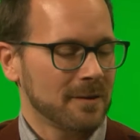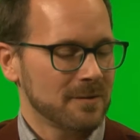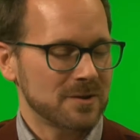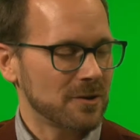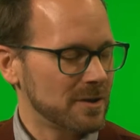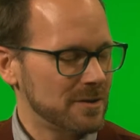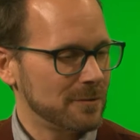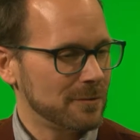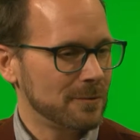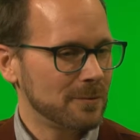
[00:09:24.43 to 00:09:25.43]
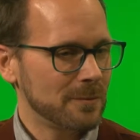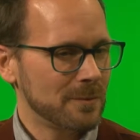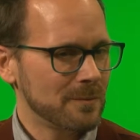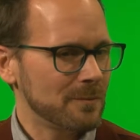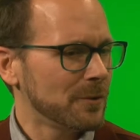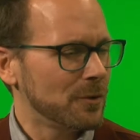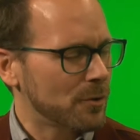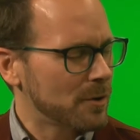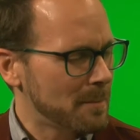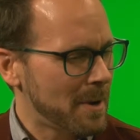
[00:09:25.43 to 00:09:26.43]
started to
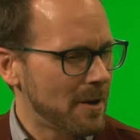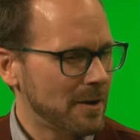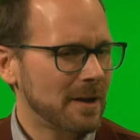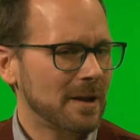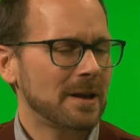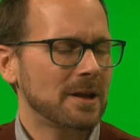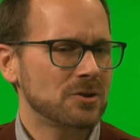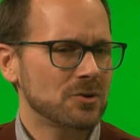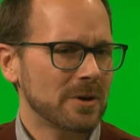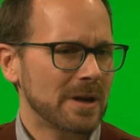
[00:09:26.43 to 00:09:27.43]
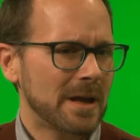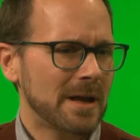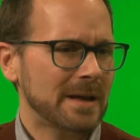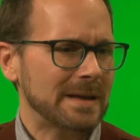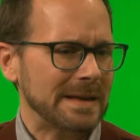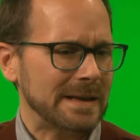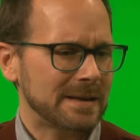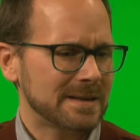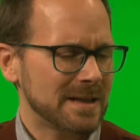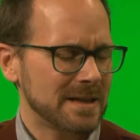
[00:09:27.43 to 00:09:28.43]
learn about it, enjoy it, get
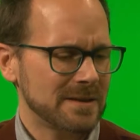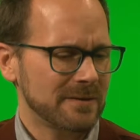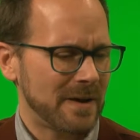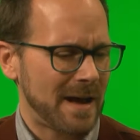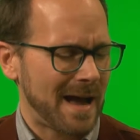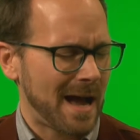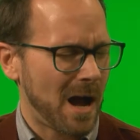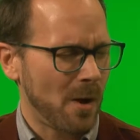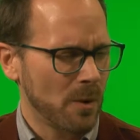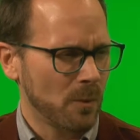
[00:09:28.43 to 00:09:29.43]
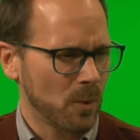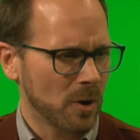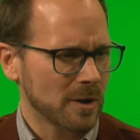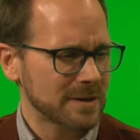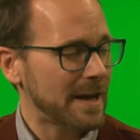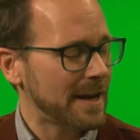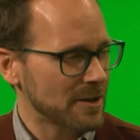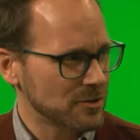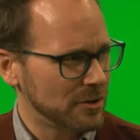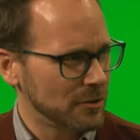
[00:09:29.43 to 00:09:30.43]
a sense of how it worked. I'd
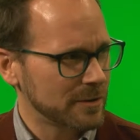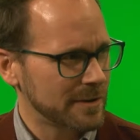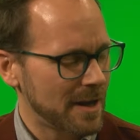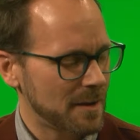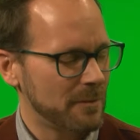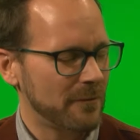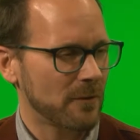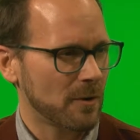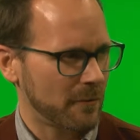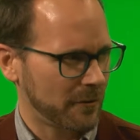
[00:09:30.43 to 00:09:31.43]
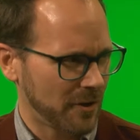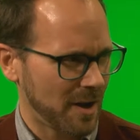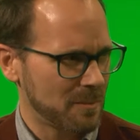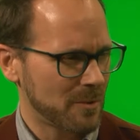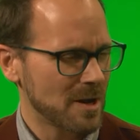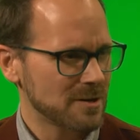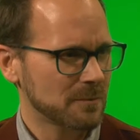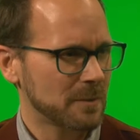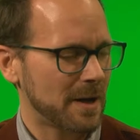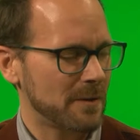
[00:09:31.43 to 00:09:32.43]
actually looked at it, but for a side
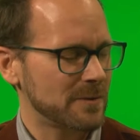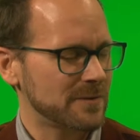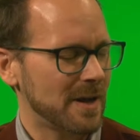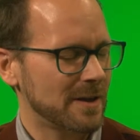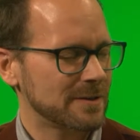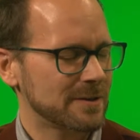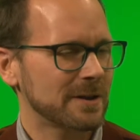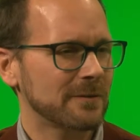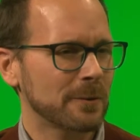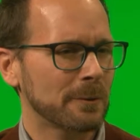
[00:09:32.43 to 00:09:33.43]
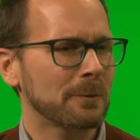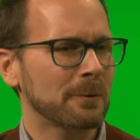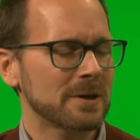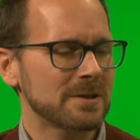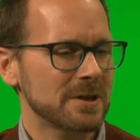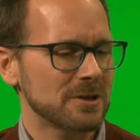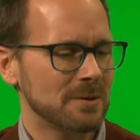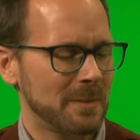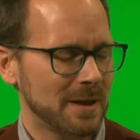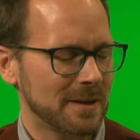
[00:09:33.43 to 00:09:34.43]
project when I was volunteering for an organization
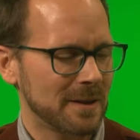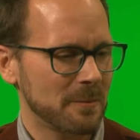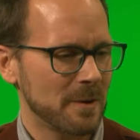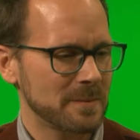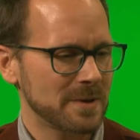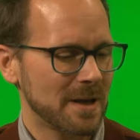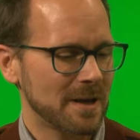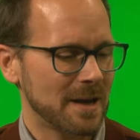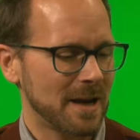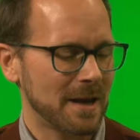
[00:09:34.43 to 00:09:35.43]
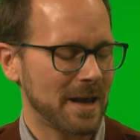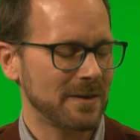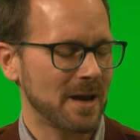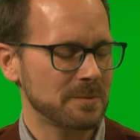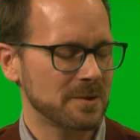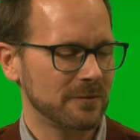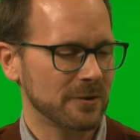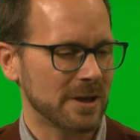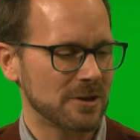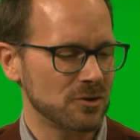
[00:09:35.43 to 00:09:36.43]
and making them a website, and I had the option of
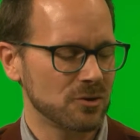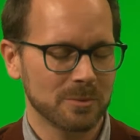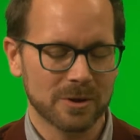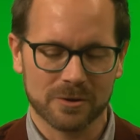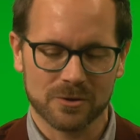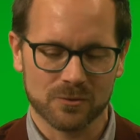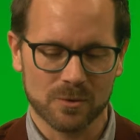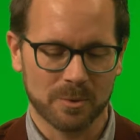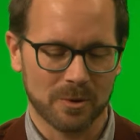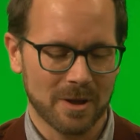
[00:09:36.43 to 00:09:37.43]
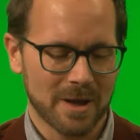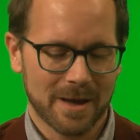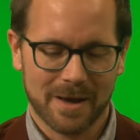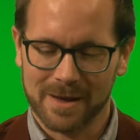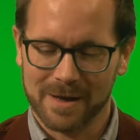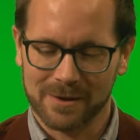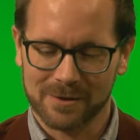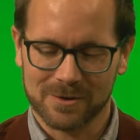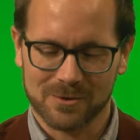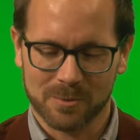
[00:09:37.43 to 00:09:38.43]
looking at Joomla or Drupal, and I
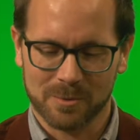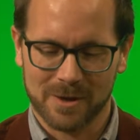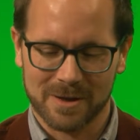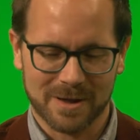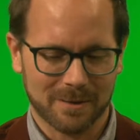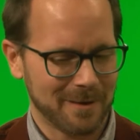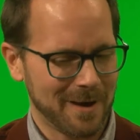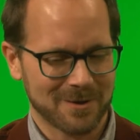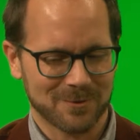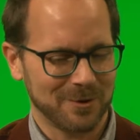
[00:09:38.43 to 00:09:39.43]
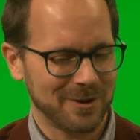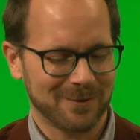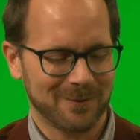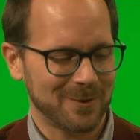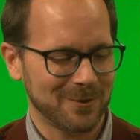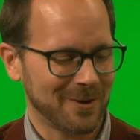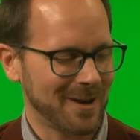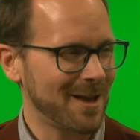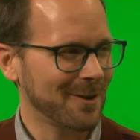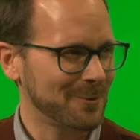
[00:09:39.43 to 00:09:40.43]
looked at Drupal and I was like, that's really confusing.
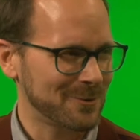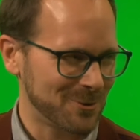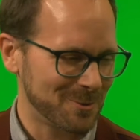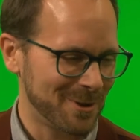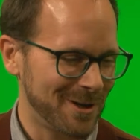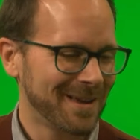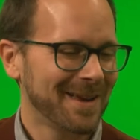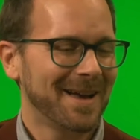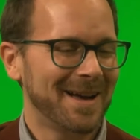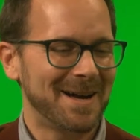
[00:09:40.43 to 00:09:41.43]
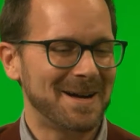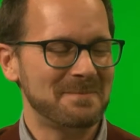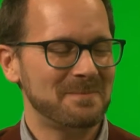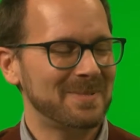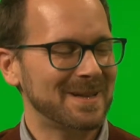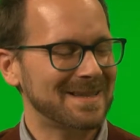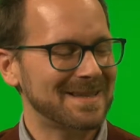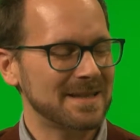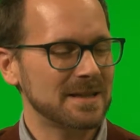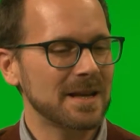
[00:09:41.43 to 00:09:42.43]
I'll go with Joomla. But
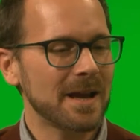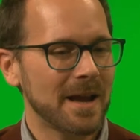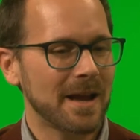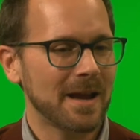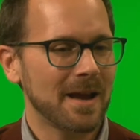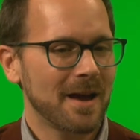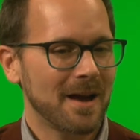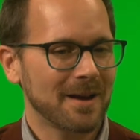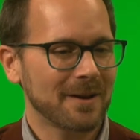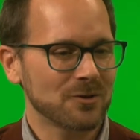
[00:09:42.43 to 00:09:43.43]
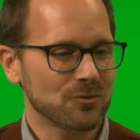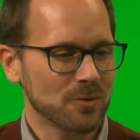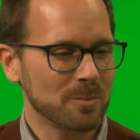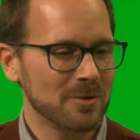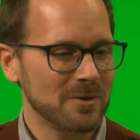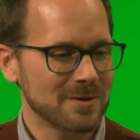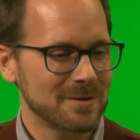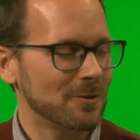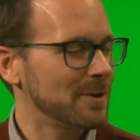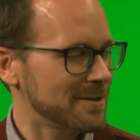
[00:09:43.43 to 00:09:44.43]
today, Drupal is
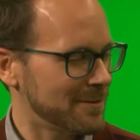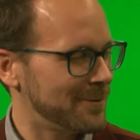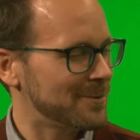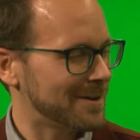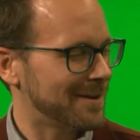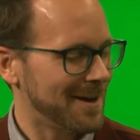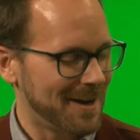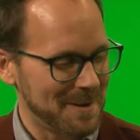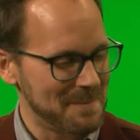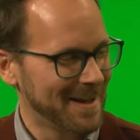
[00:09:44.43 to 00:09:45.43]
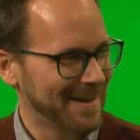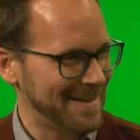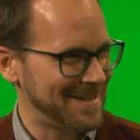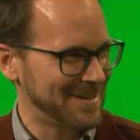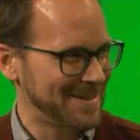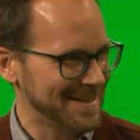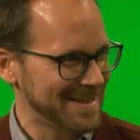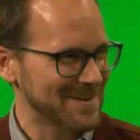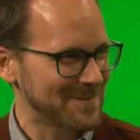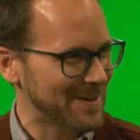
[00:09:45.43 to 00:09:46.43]
no less confusing. It still
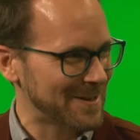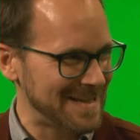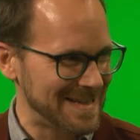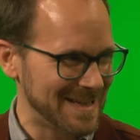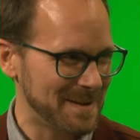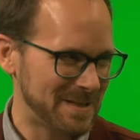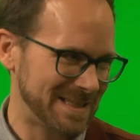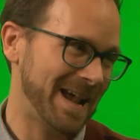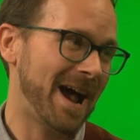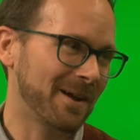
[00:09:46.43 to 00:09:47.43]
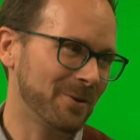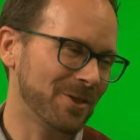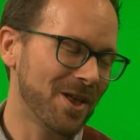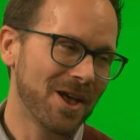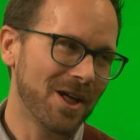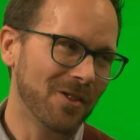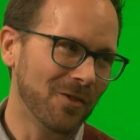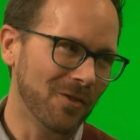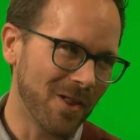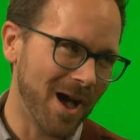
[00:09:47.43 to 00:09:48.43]
is a very deep stack with
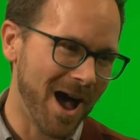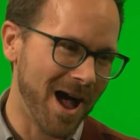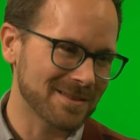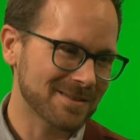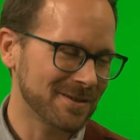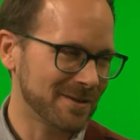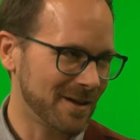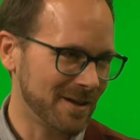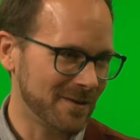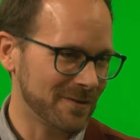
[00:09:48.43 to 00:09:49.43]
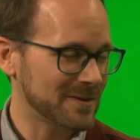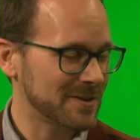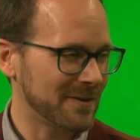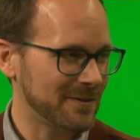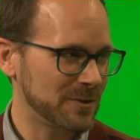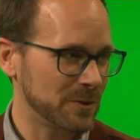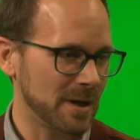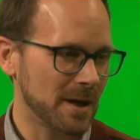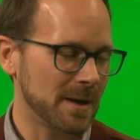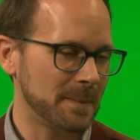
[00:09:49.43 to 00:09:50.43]
lots of stuff to it.
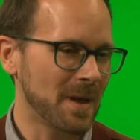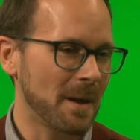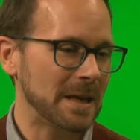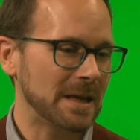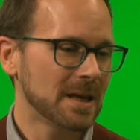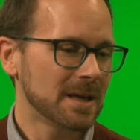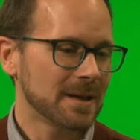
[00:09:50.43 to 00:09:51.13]
I mean,